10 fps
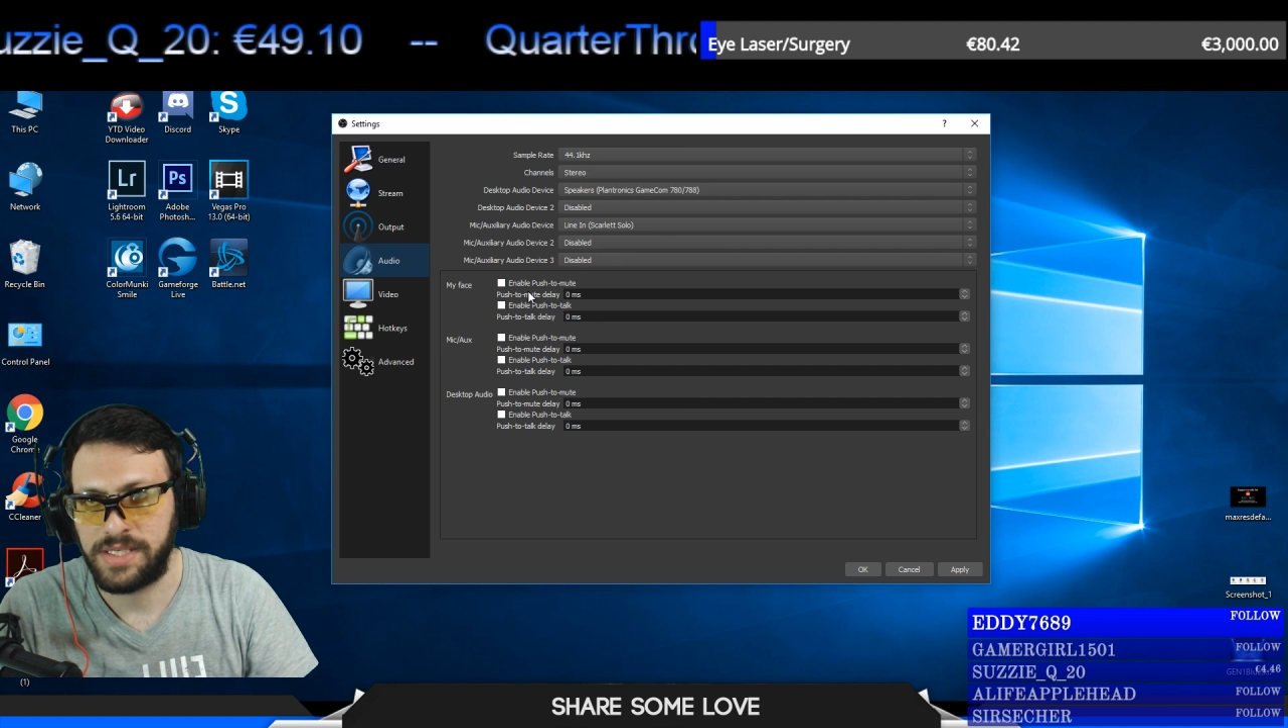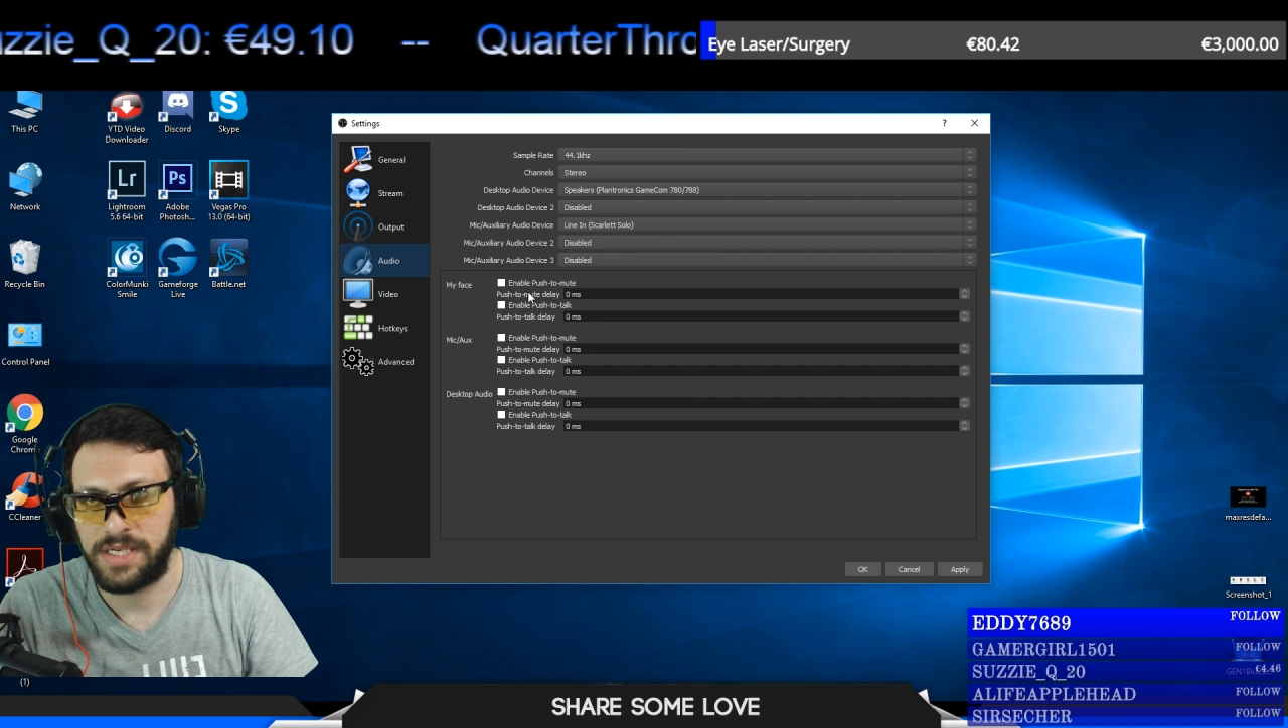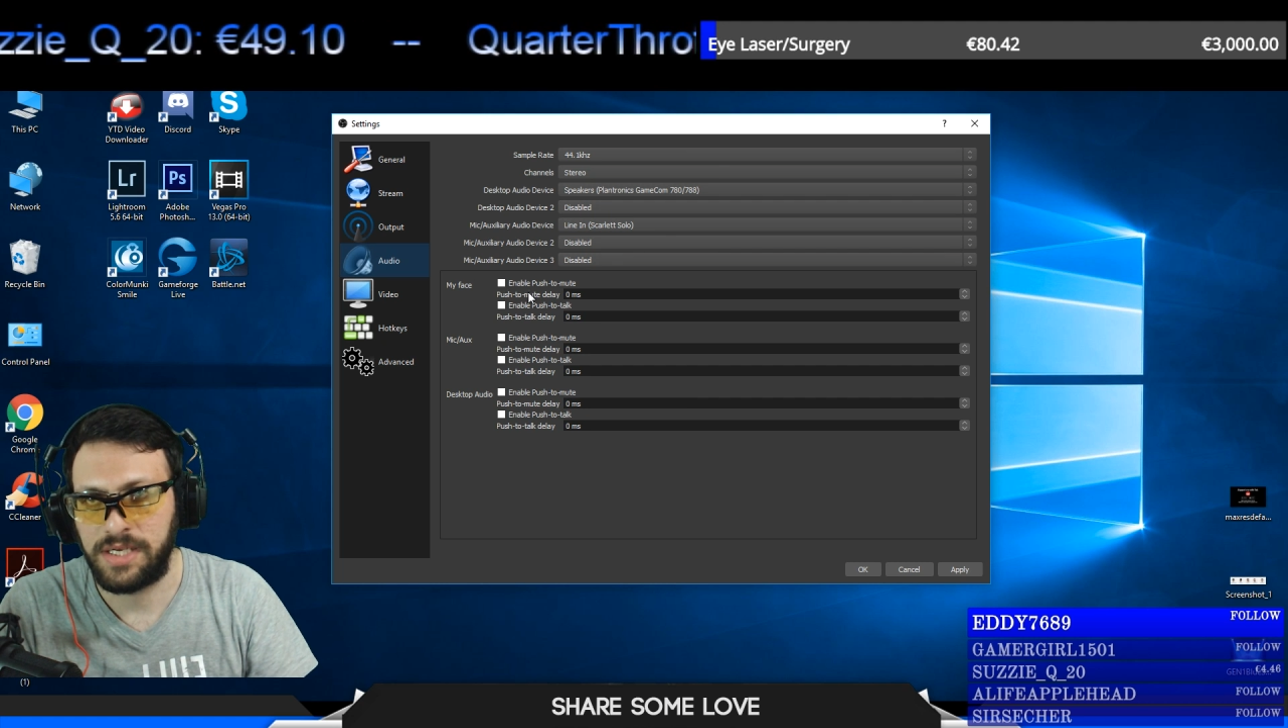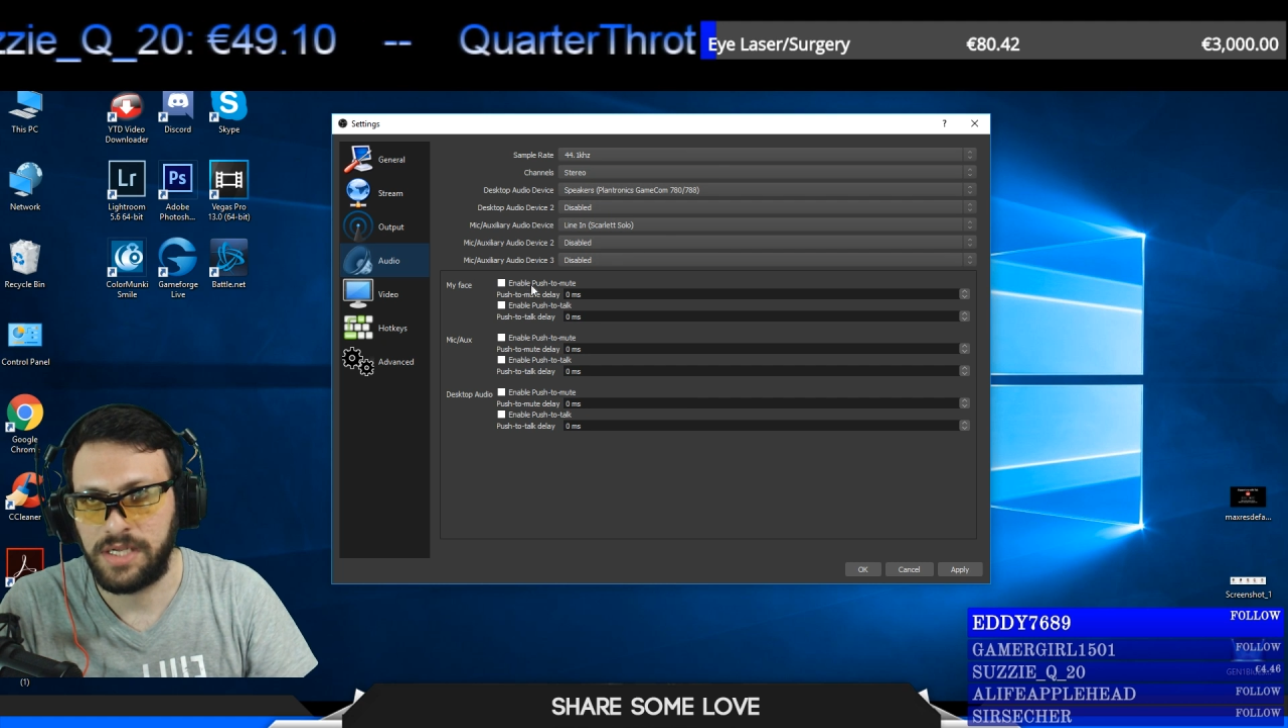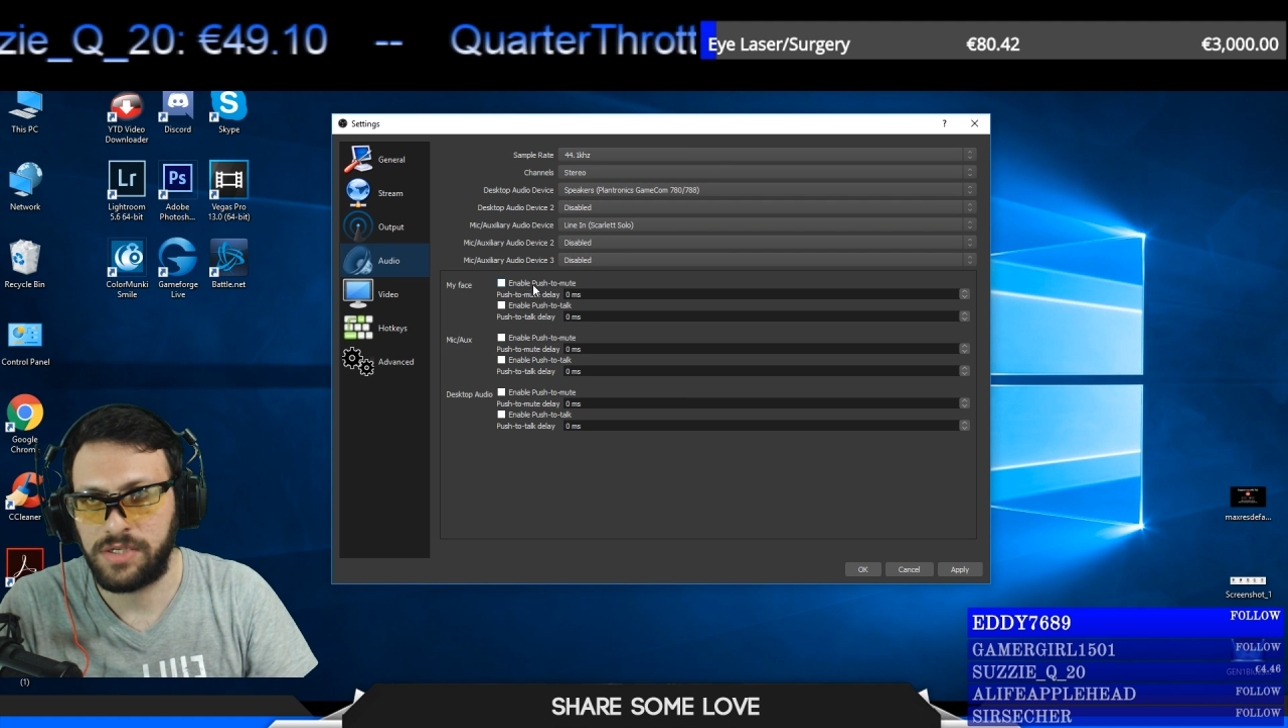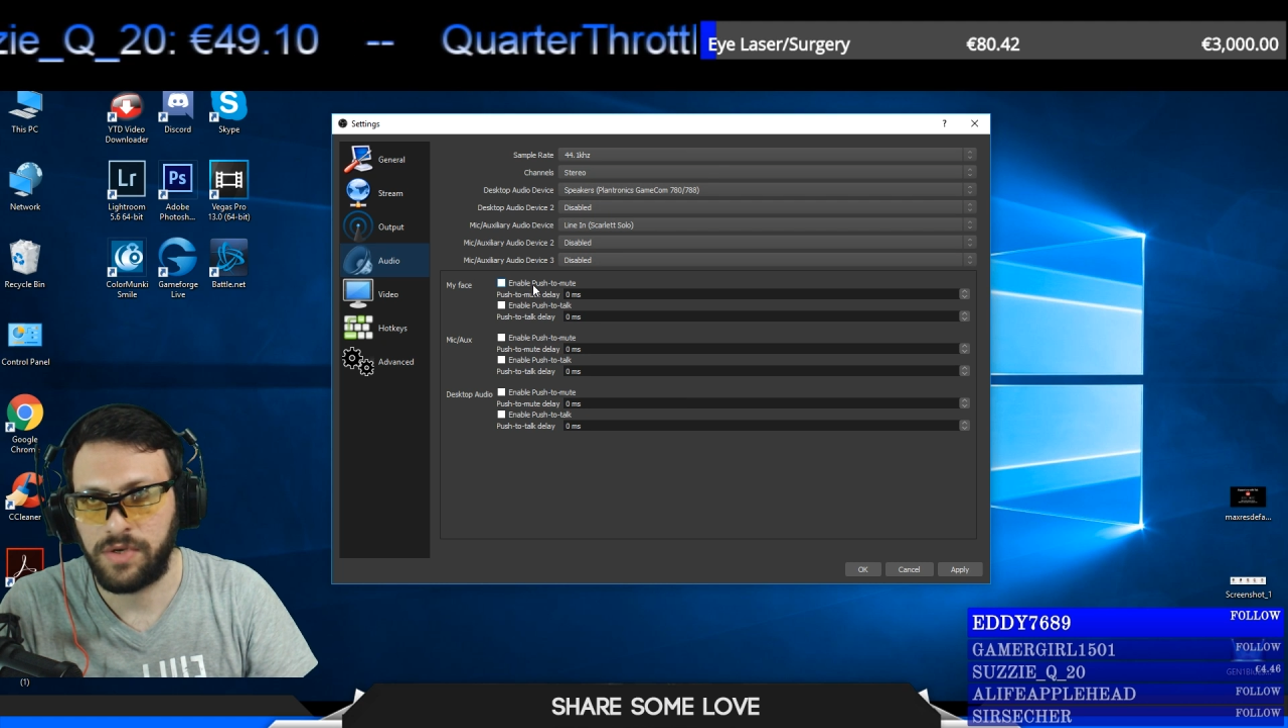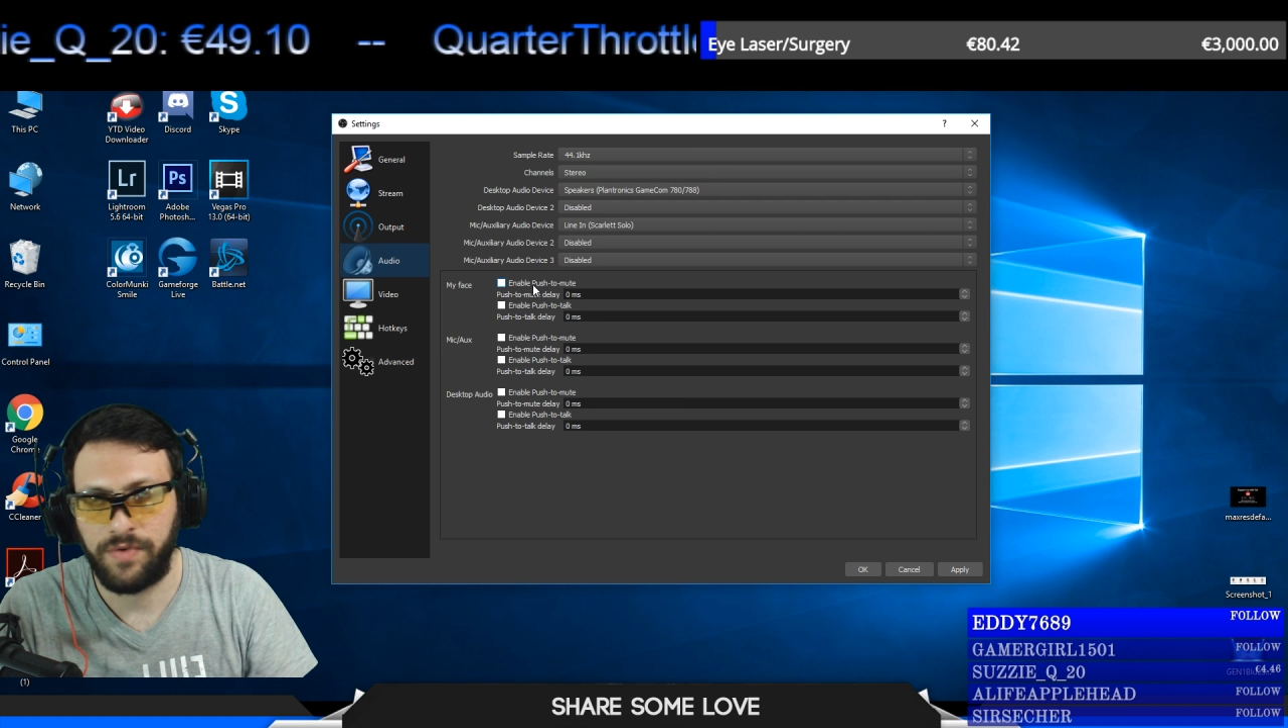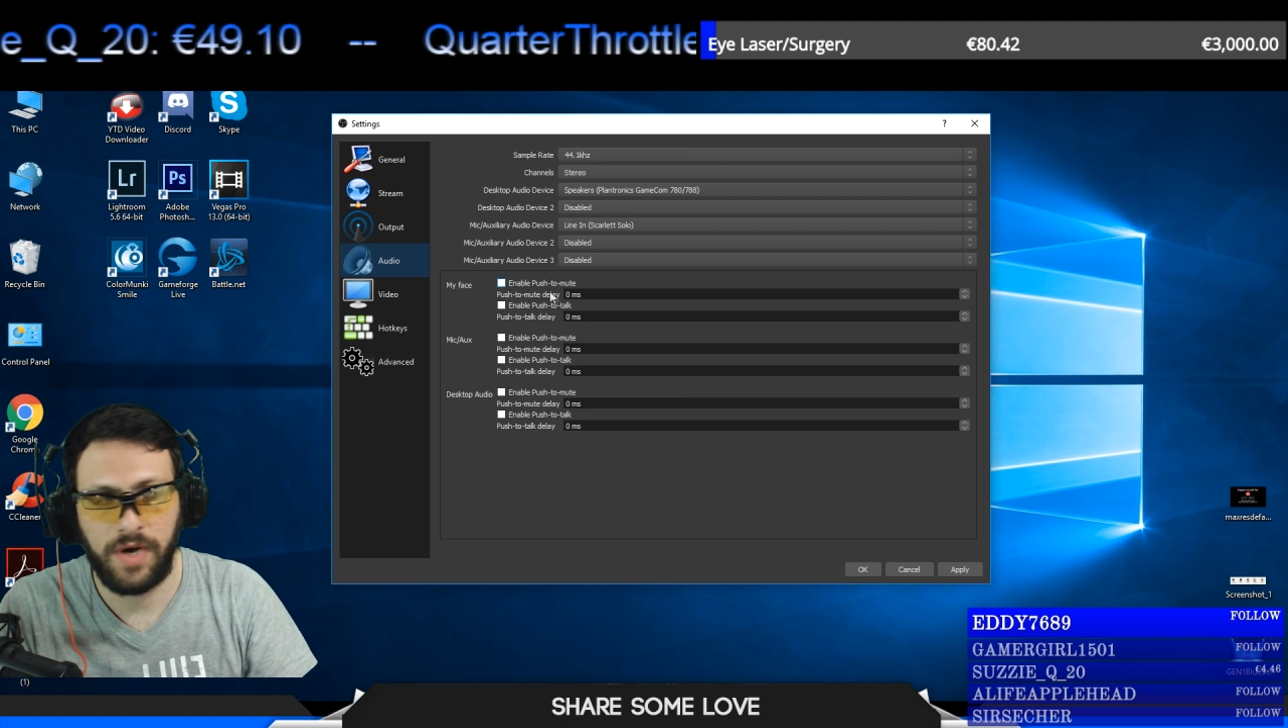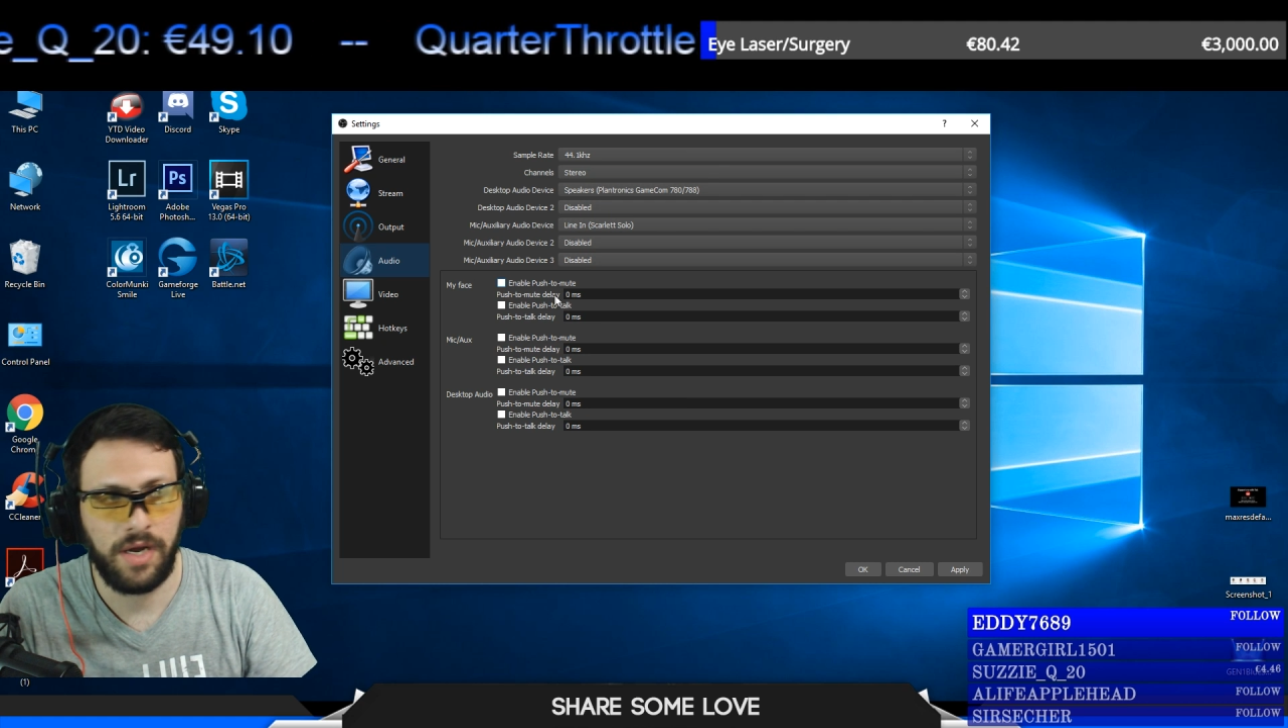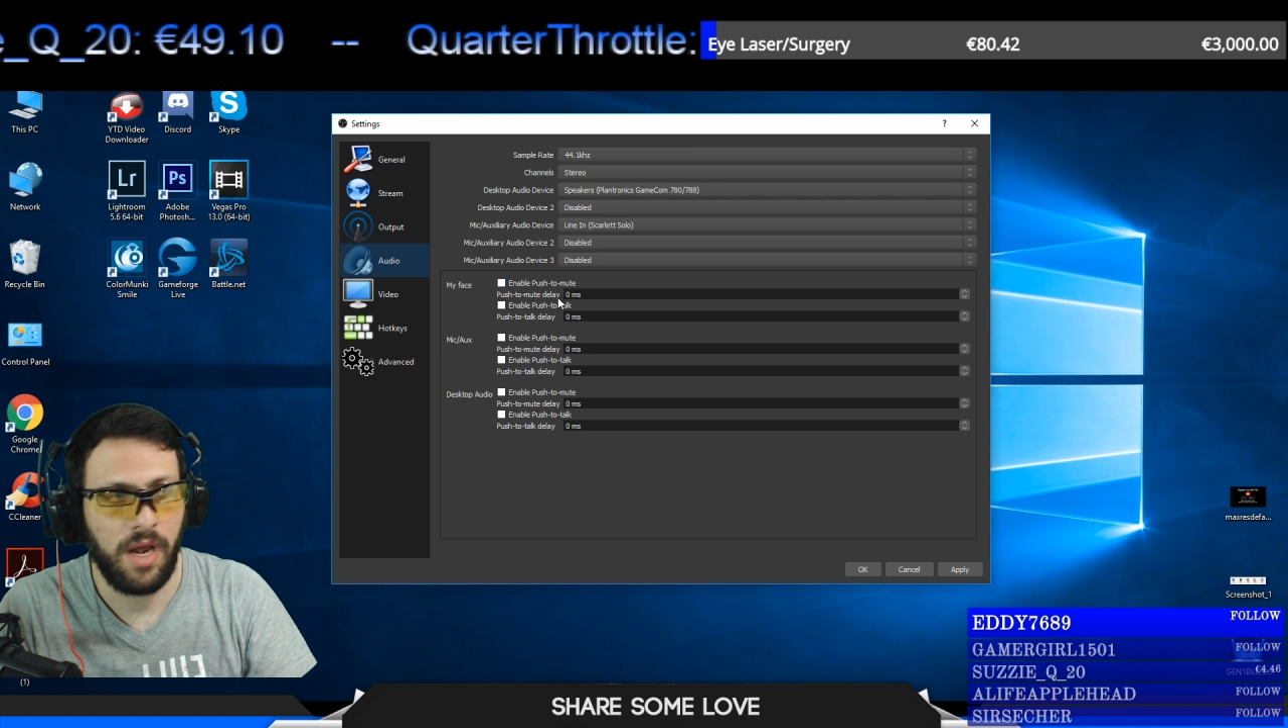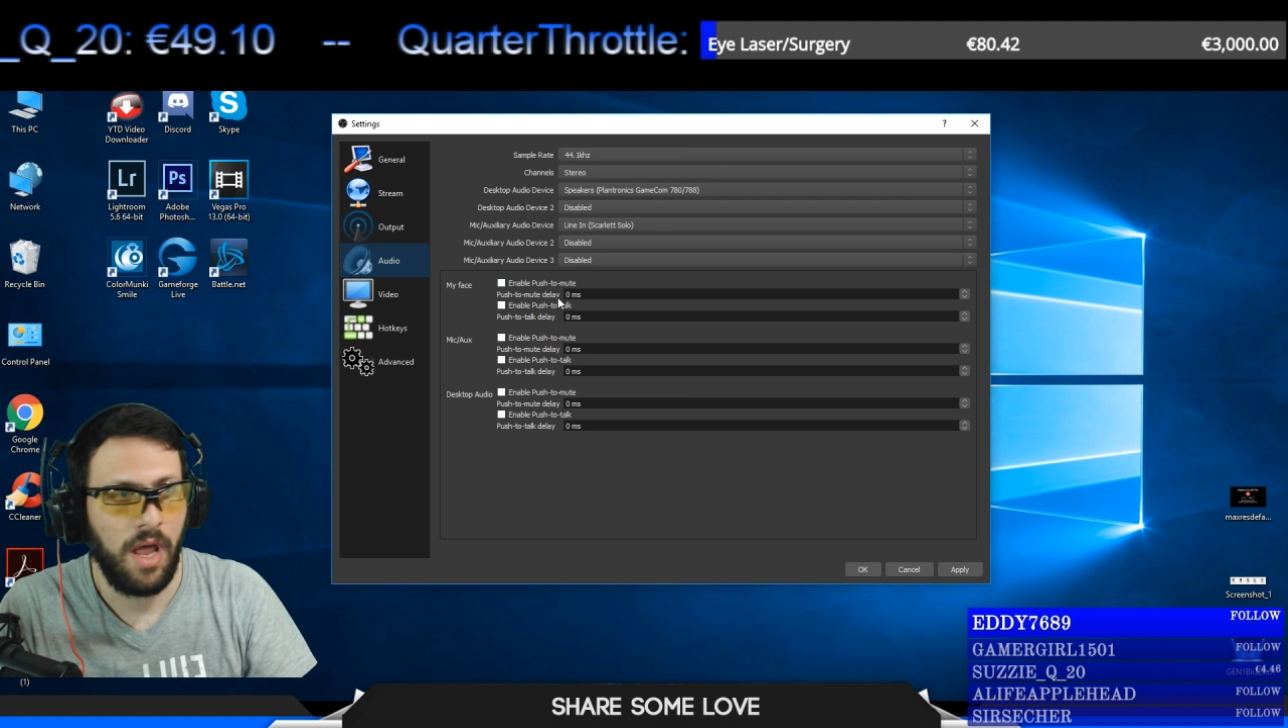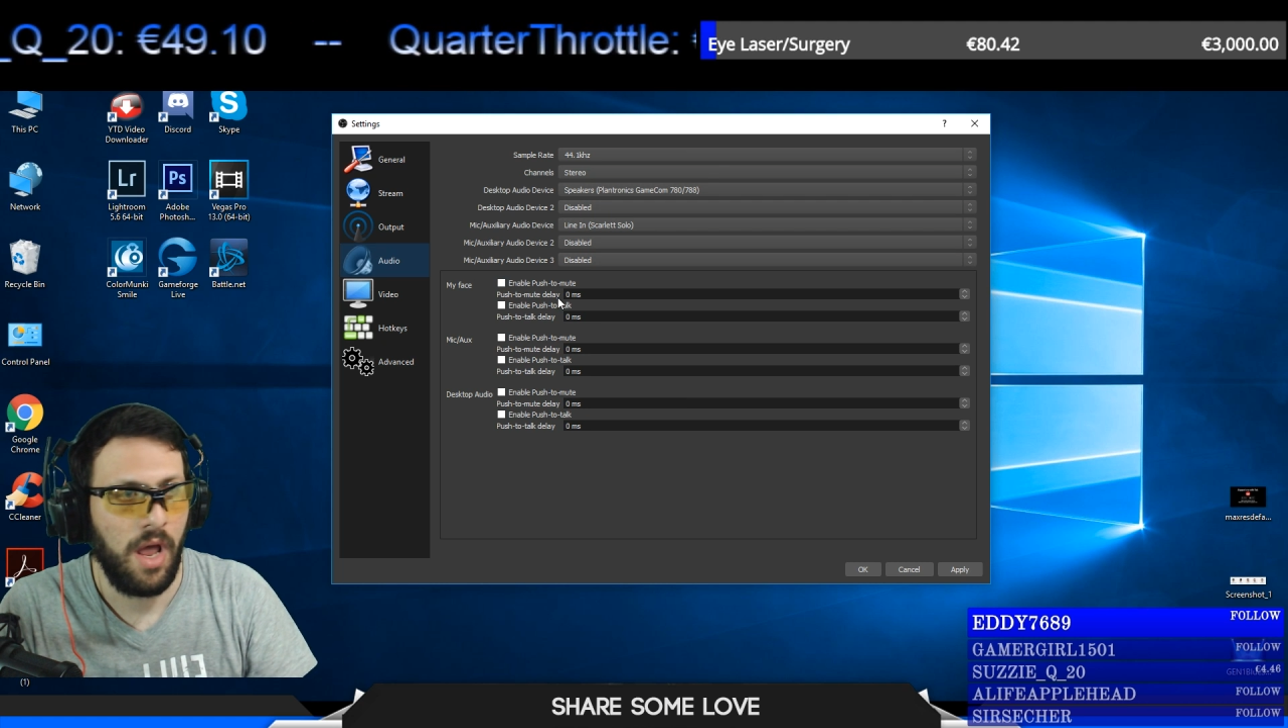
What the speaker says: settings so far.